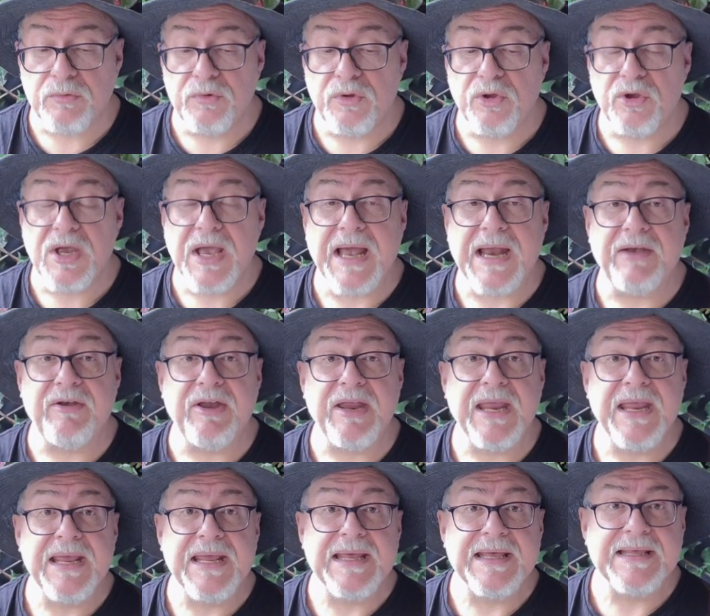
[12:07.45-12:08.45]
or you carry
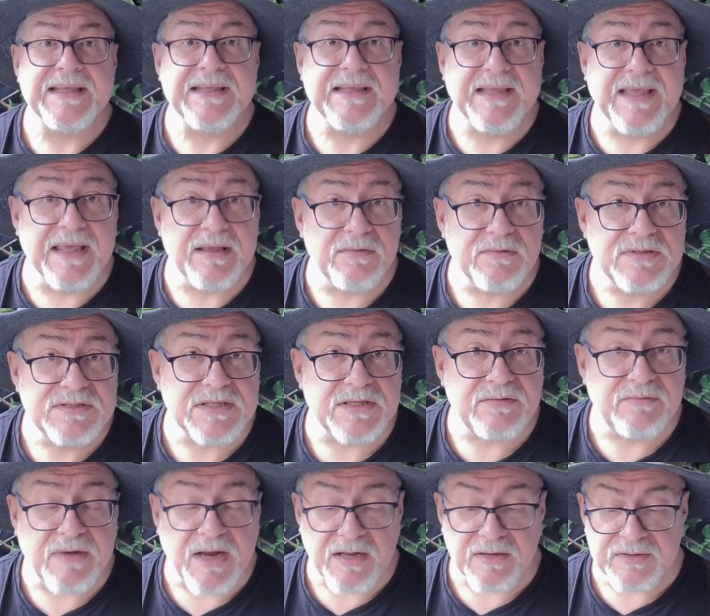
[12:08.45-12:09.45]
guilt
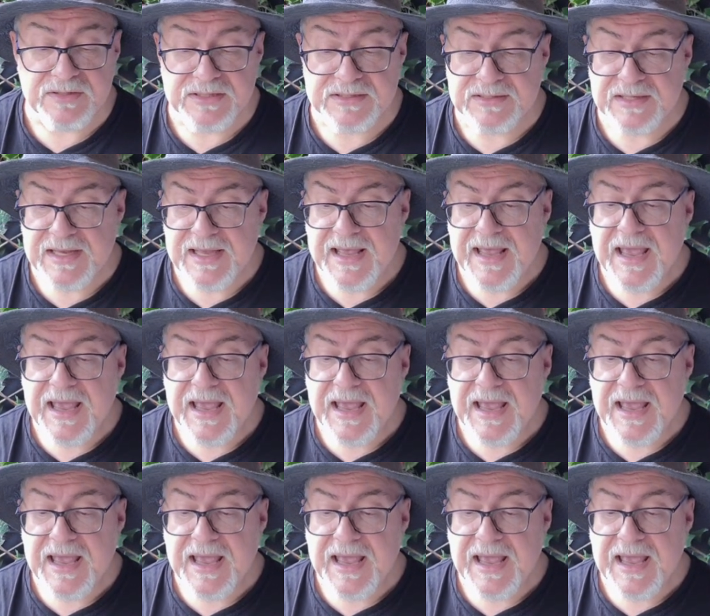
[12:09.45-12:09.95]
around it.